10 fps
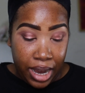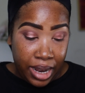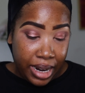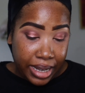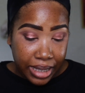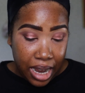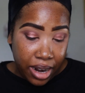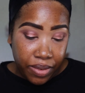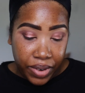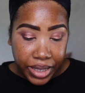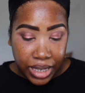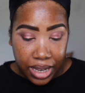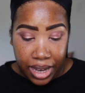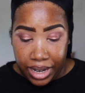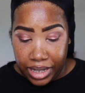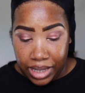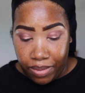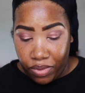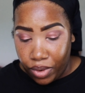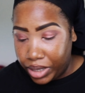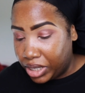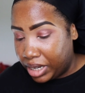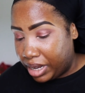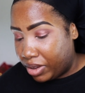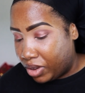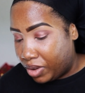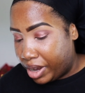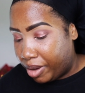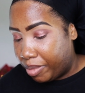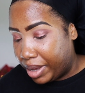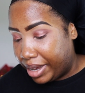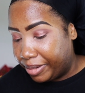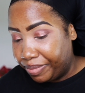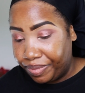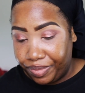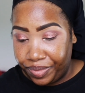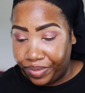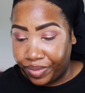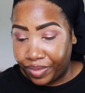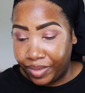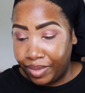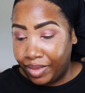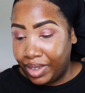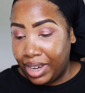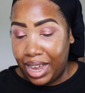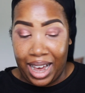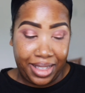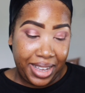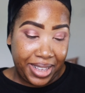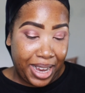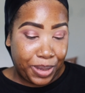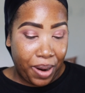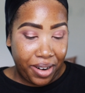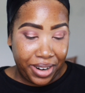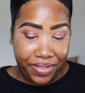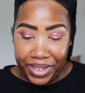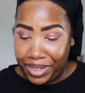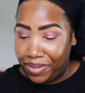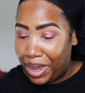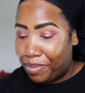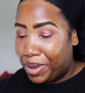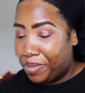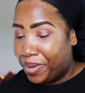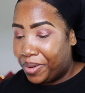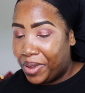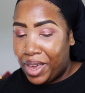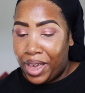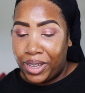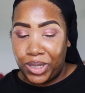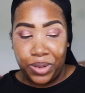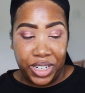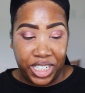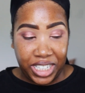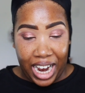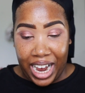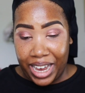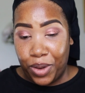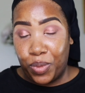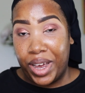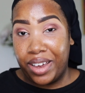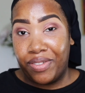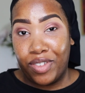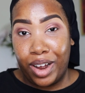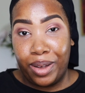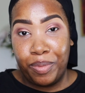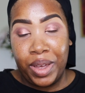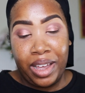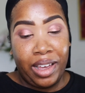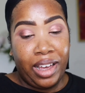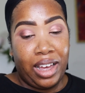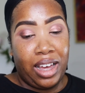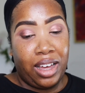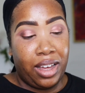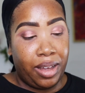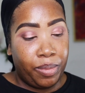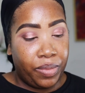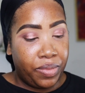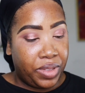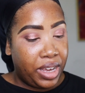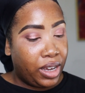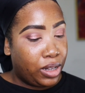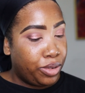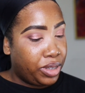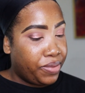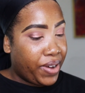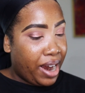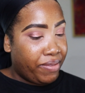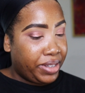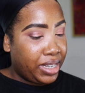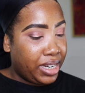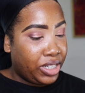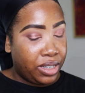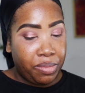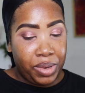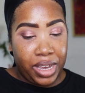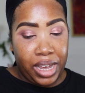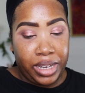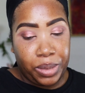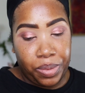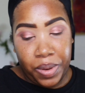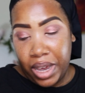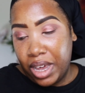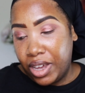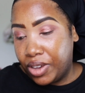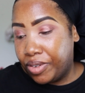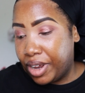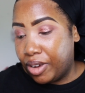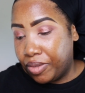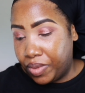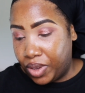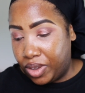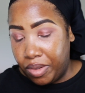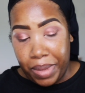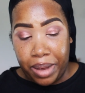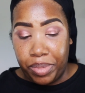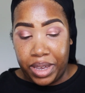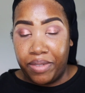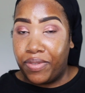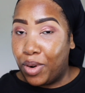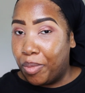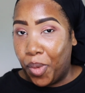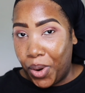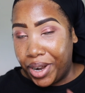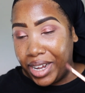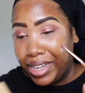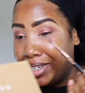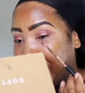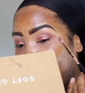And that's kind of risky, and it's unfortunate, you know, but I think that's part of the reason why people sort of shy away from the inclusive conversation, because, you know, you might be in for more than,